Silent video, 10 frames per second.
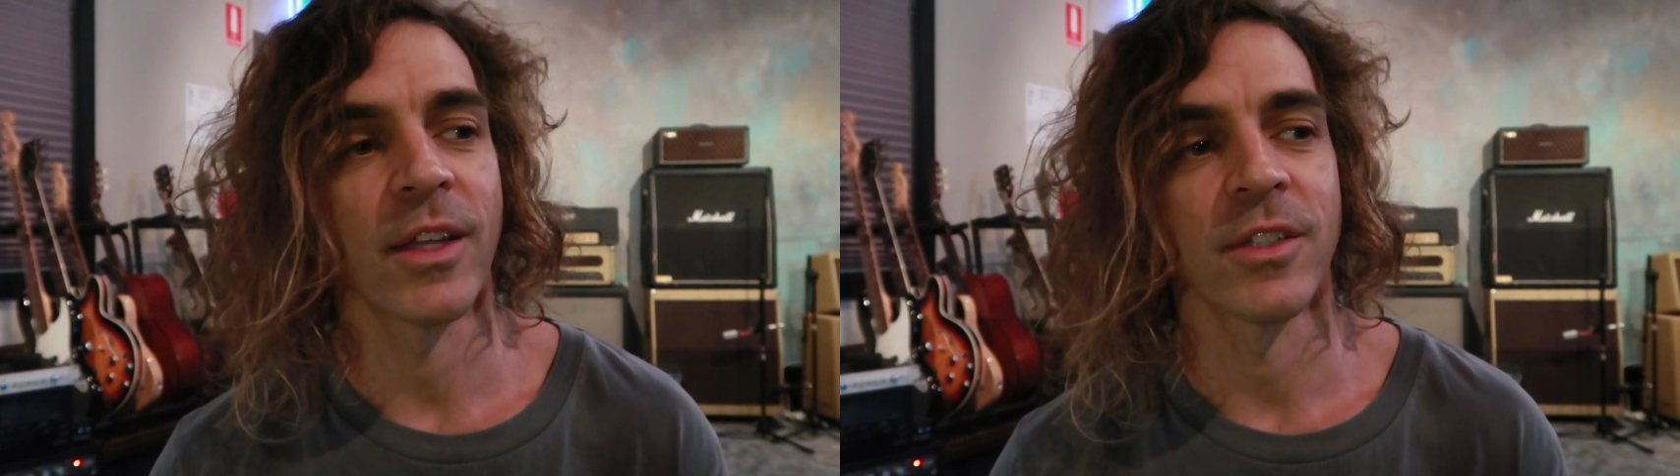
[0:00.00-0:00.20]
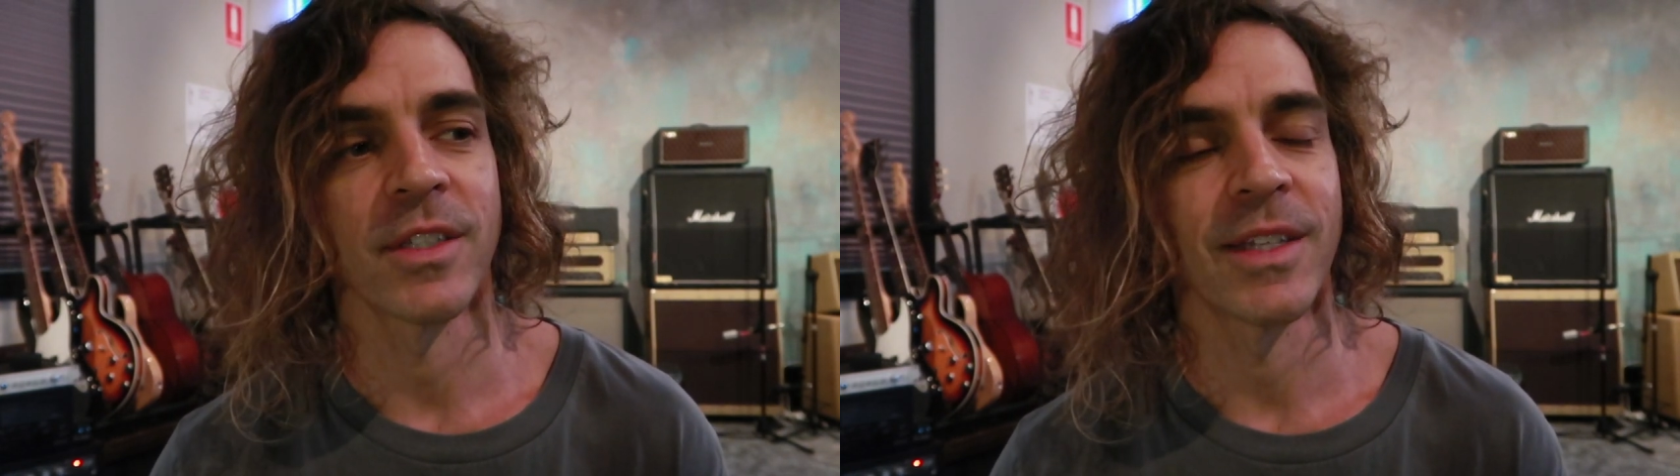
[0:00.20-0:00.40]

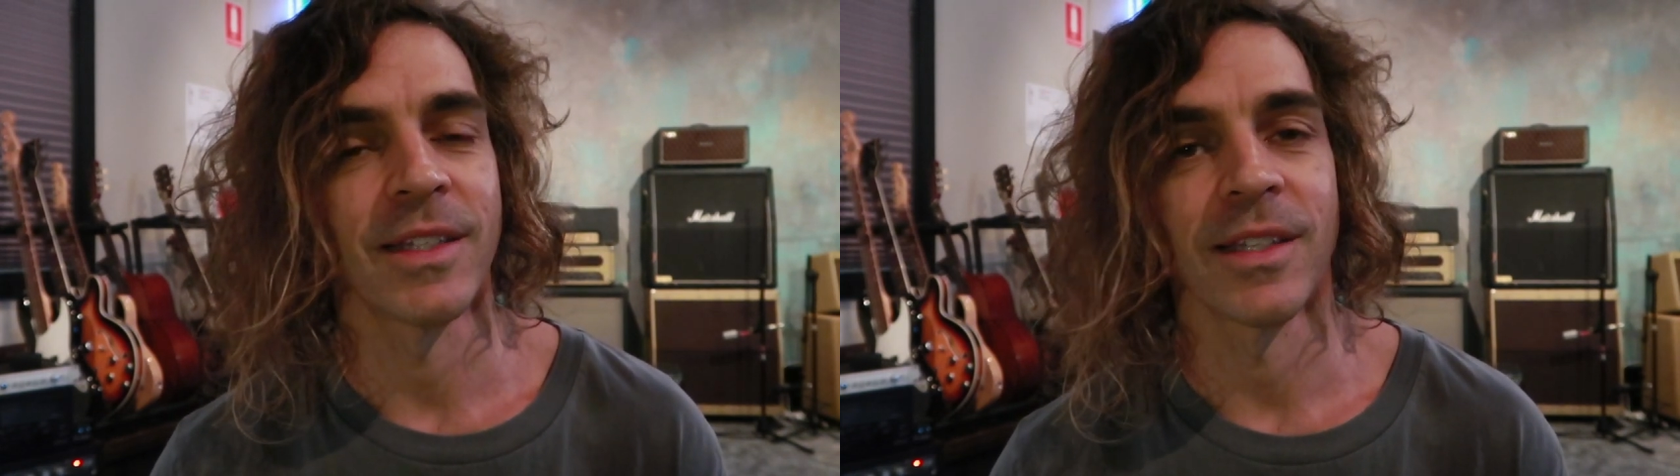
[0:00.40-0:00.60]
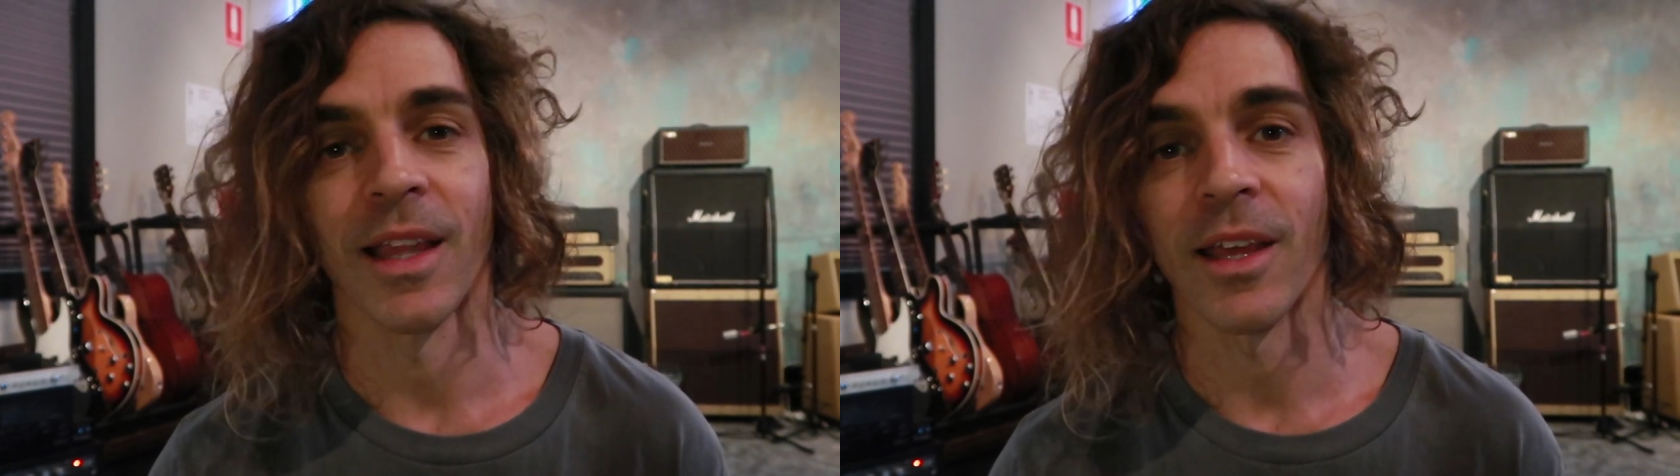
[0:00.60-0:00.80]
I just
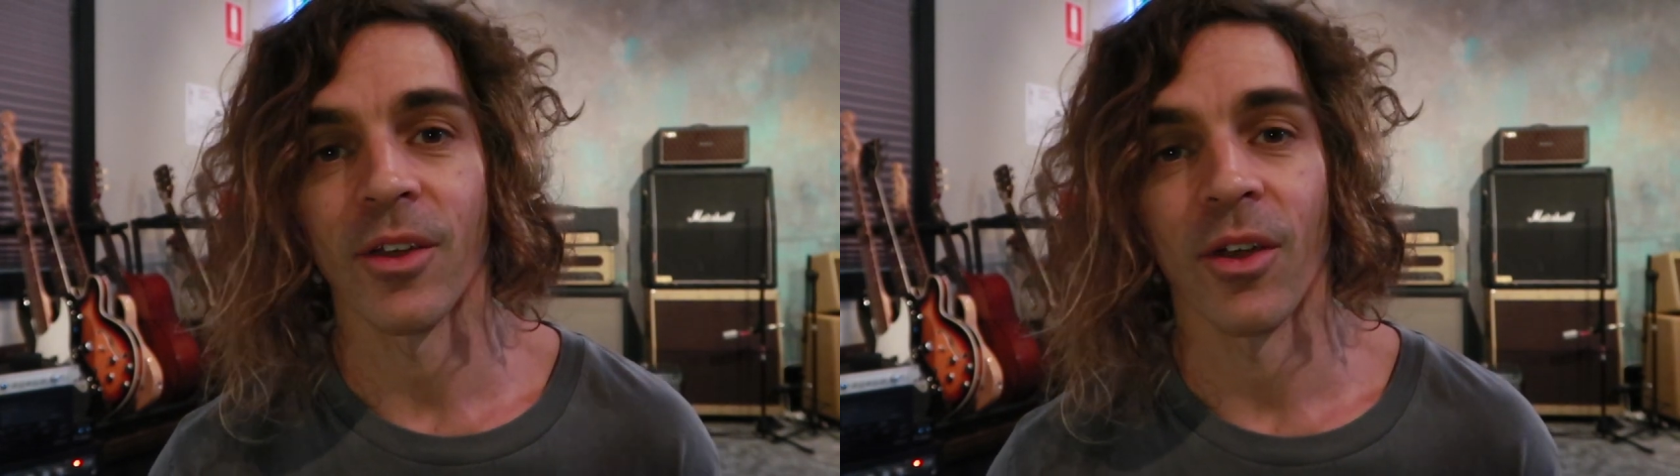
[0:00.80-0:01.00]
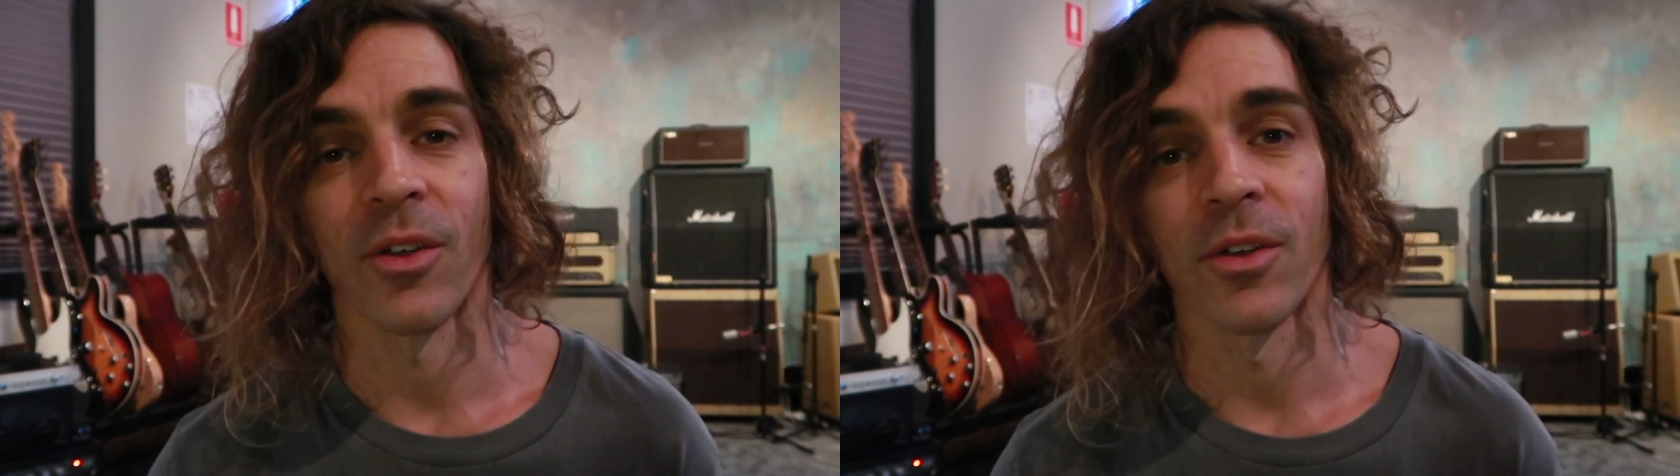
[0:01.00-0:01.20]
need to
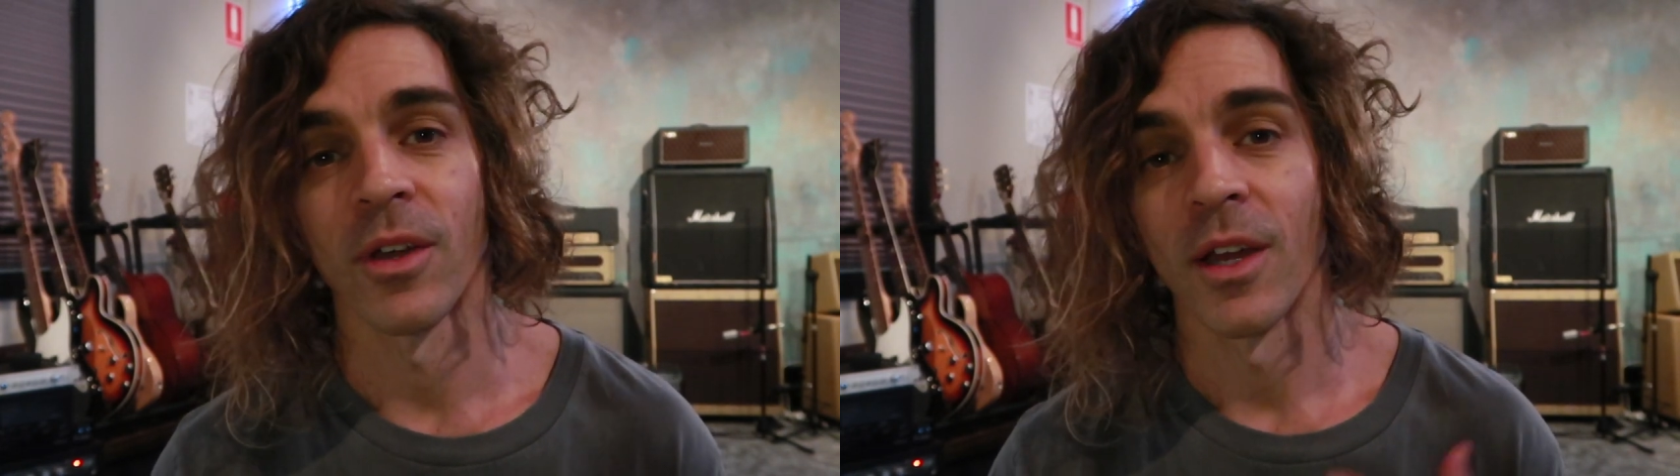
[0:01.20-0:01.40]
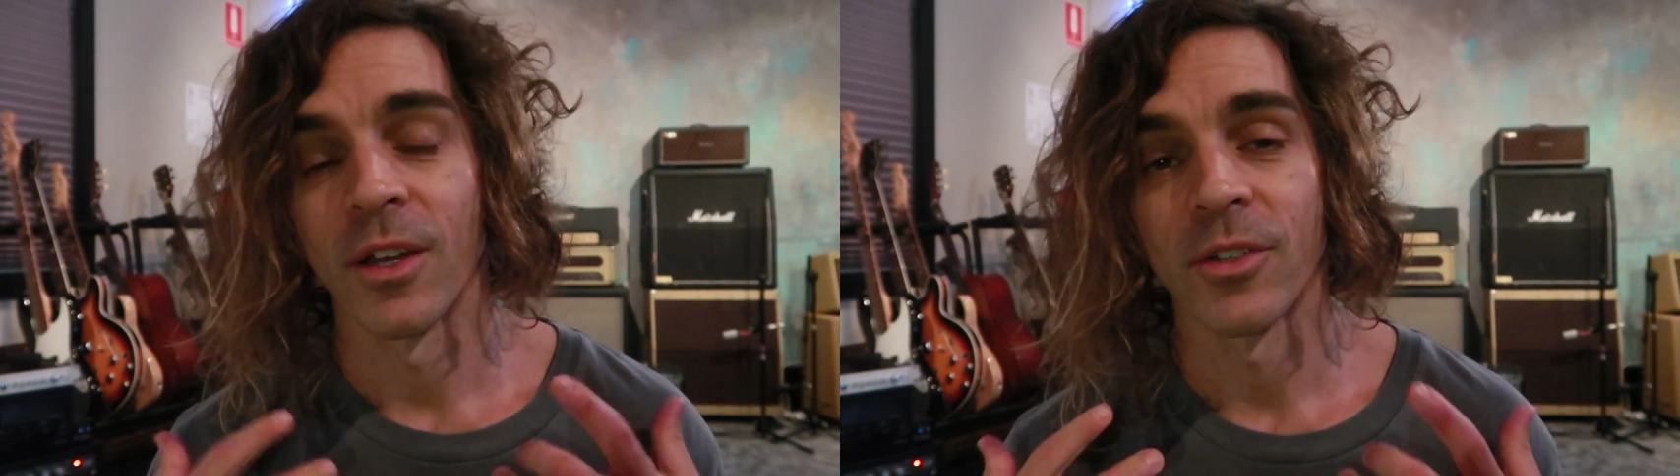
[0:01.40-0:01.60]
let go,